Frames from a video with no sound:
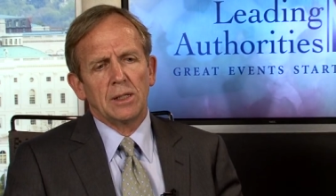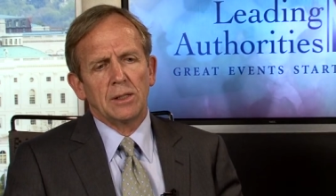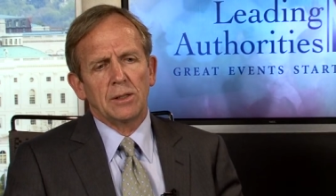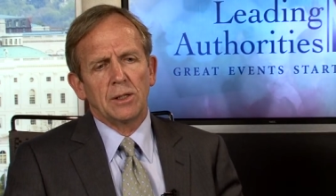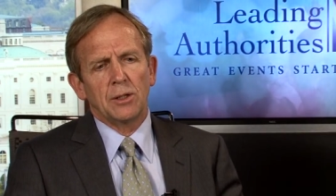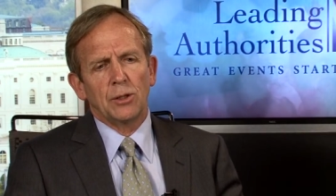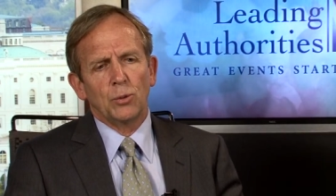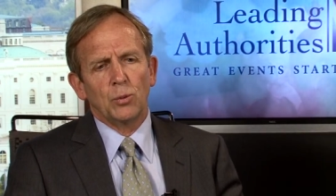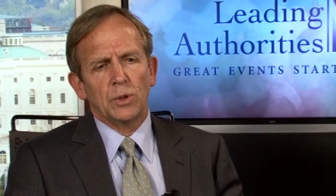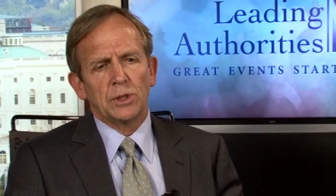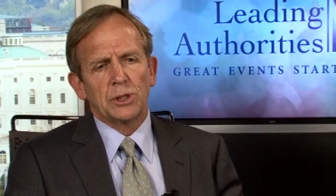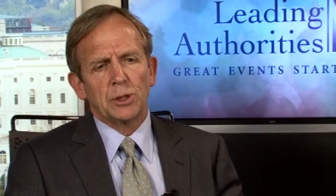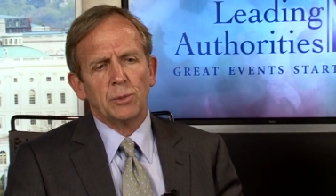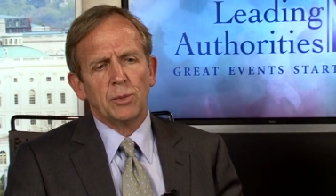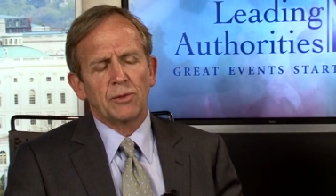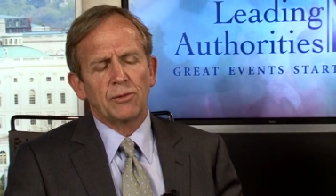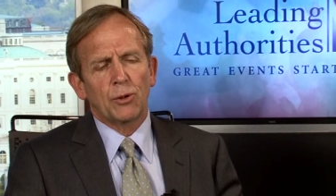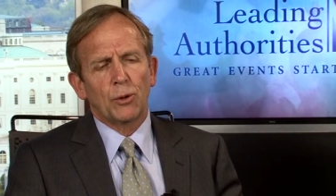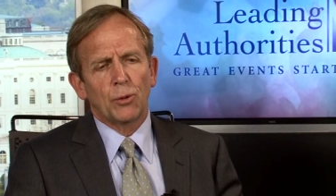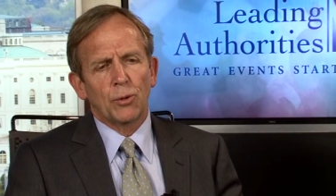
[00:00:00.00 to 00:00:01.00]
that the
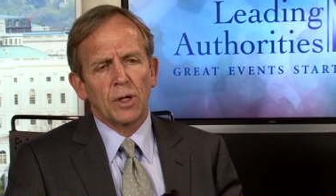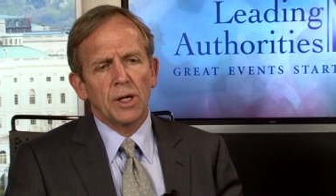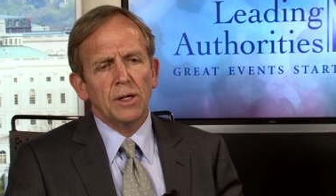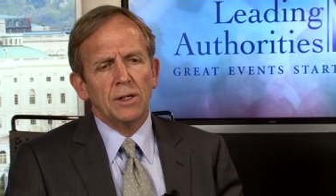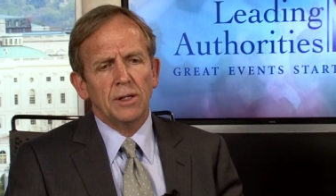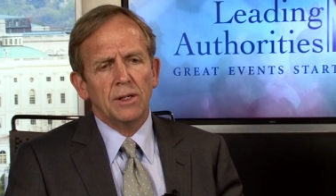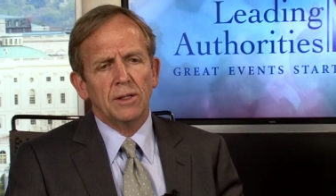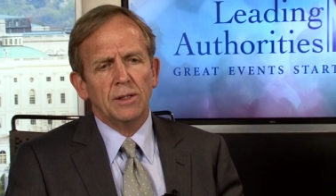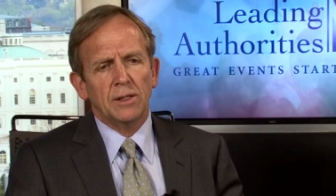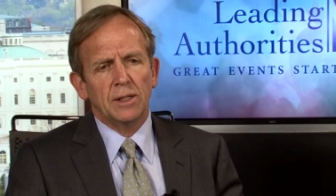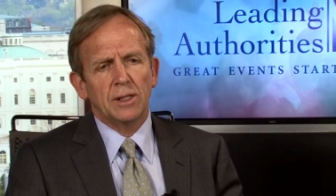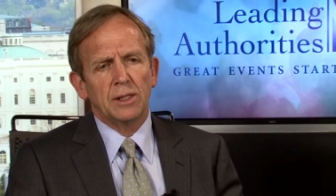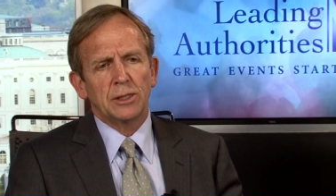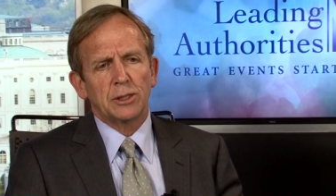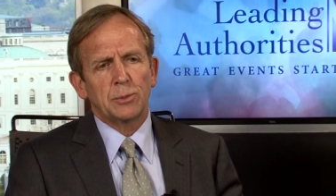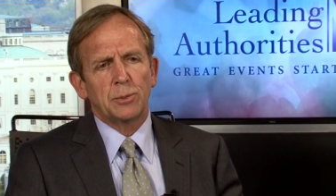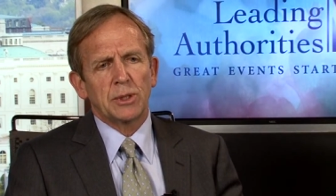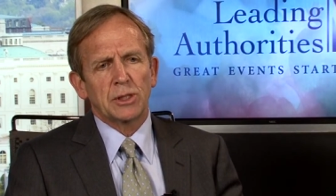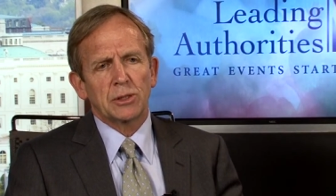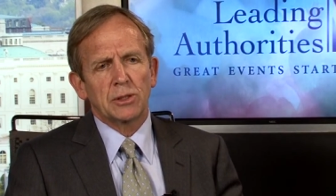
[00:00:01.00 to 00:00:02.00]
wisdom of creating a
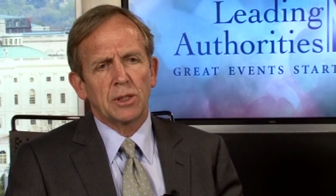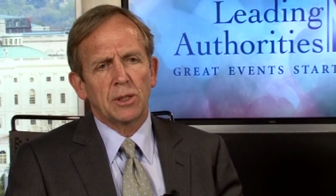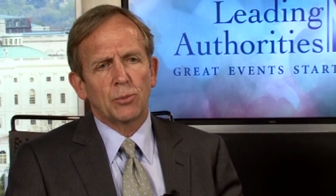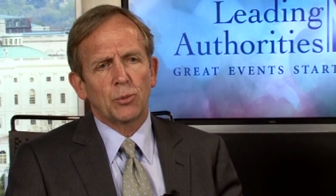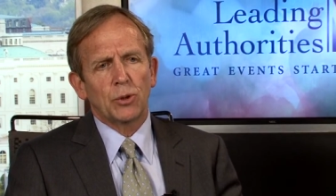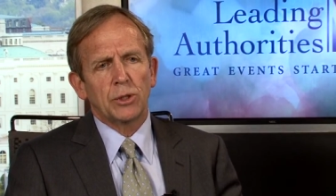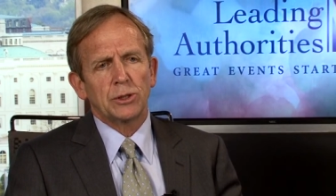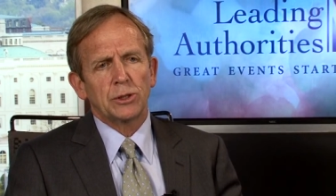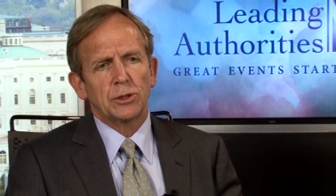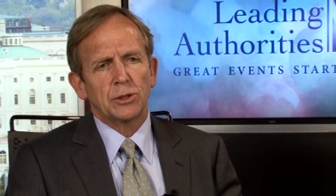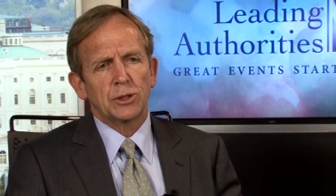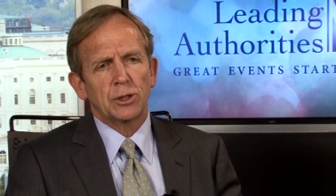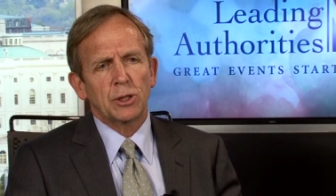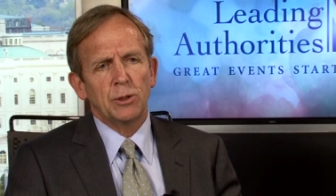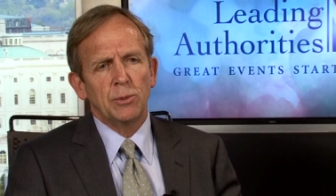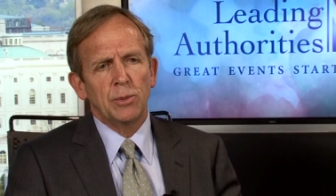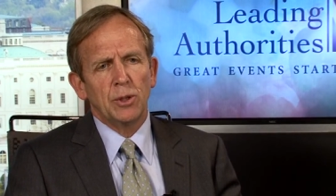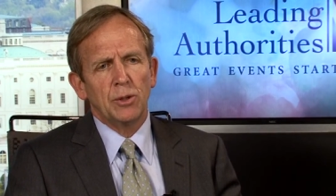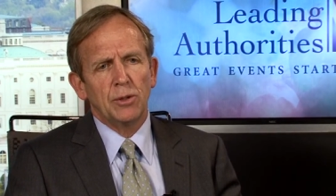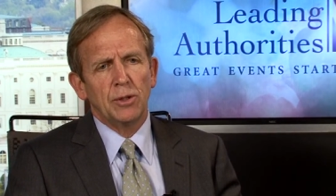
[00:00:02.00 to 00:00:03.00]
special operations
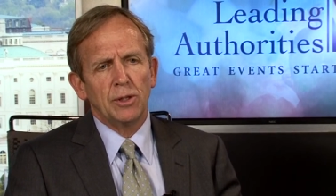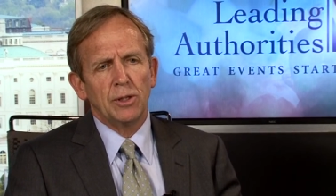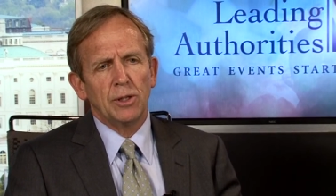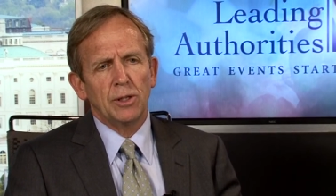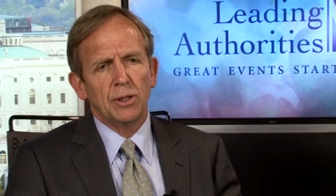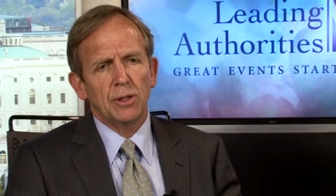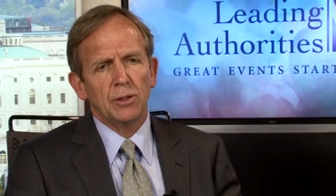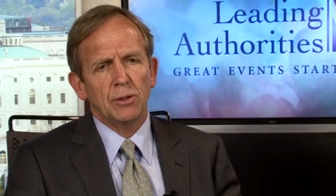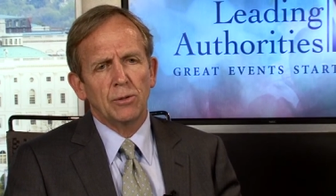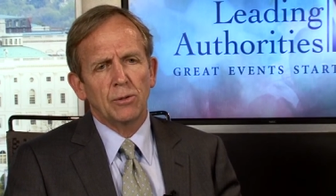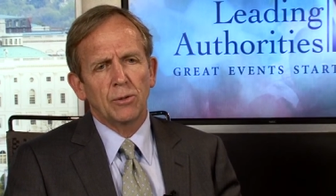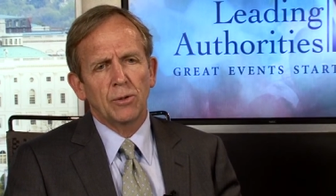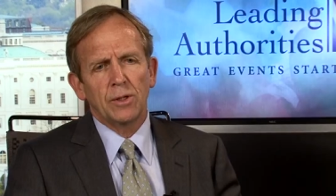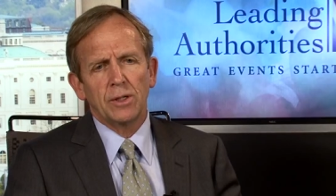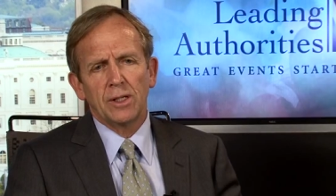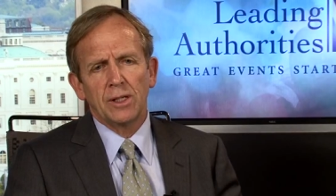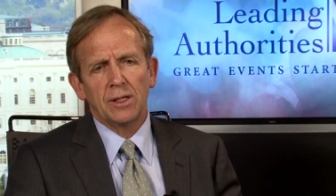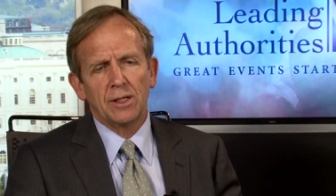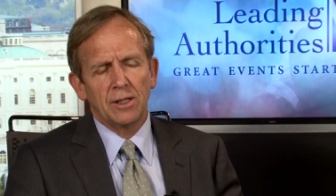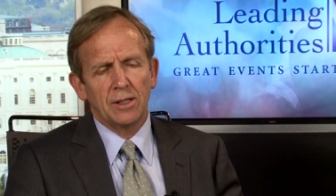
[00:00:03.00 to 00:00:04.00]
community or
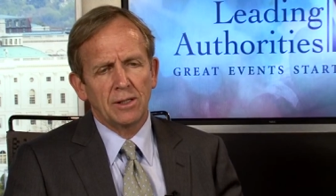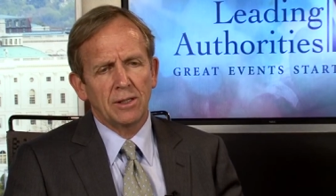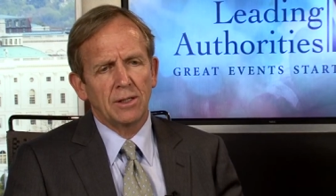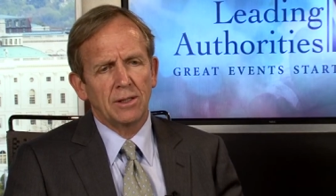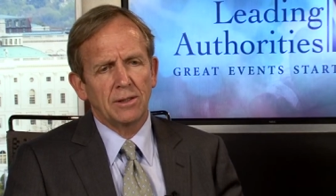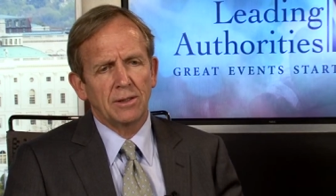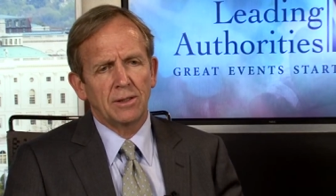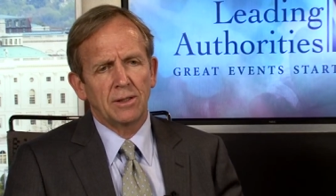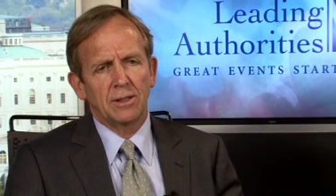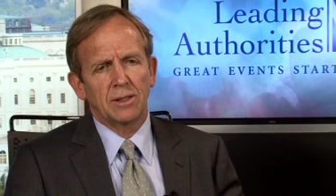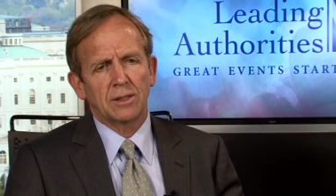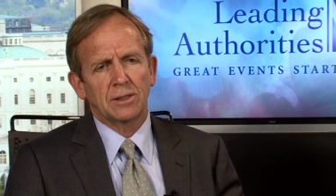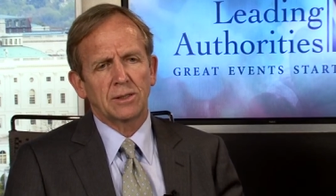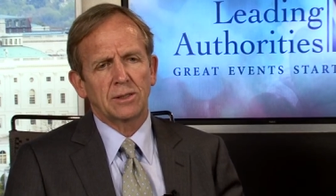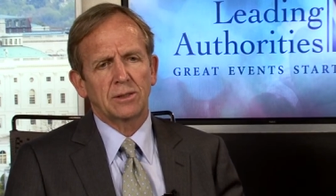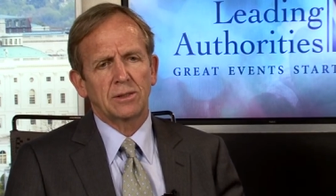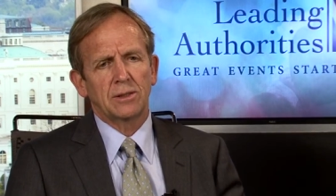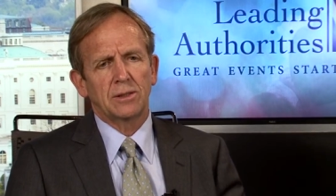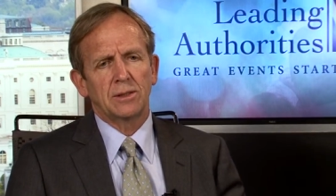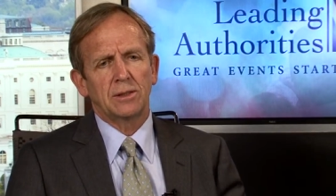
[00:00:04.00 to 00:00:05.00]
in any
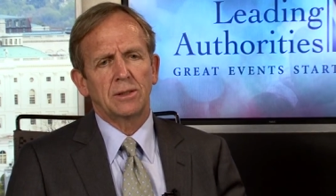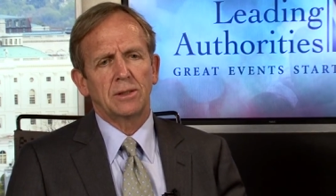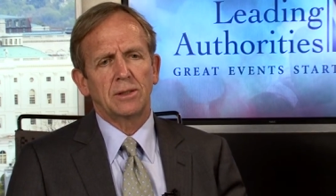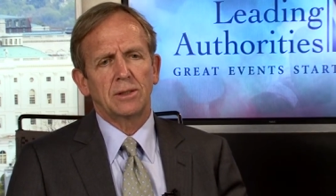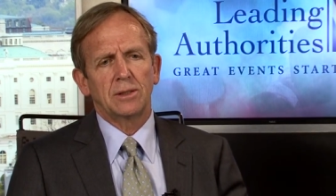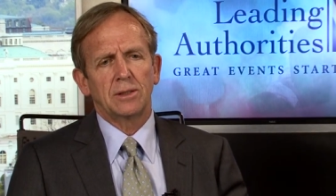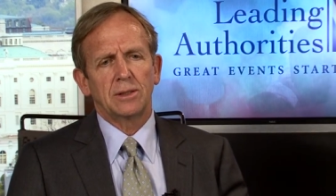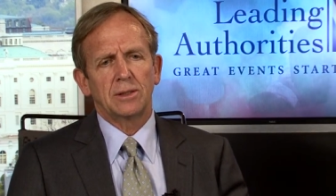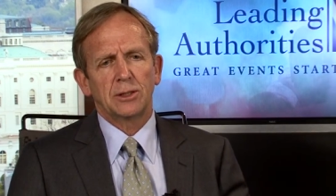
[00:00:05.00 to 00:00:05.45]
context, uh,